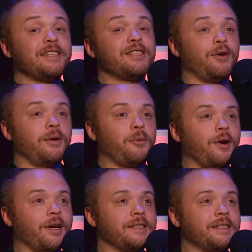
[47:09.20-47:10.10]
it's so
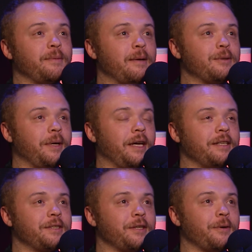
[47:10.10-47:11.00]
important because sometimes we
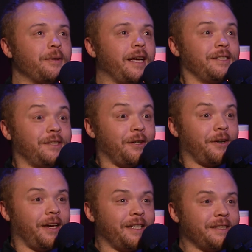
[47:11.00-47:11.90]
get so like
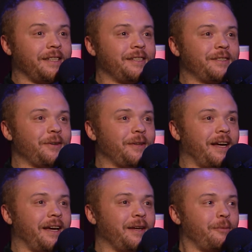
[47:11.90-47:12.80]
serious and so
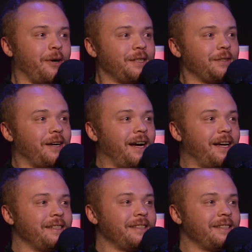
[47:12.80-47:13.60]
like pressurized.